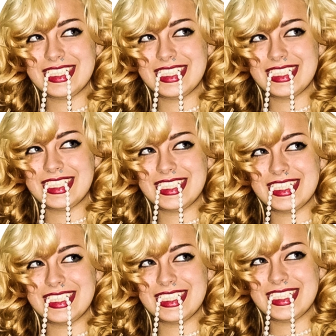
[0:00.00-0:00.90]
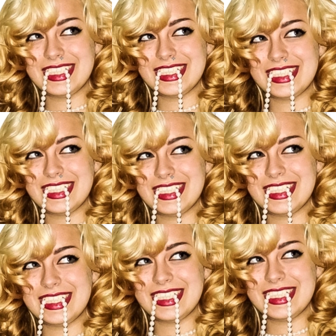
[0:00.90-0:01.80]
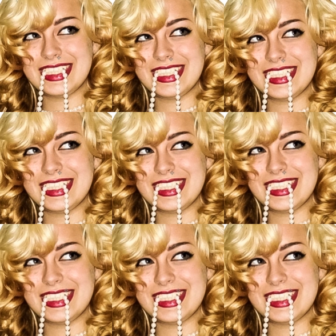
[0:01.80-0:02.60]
and press play to run the action.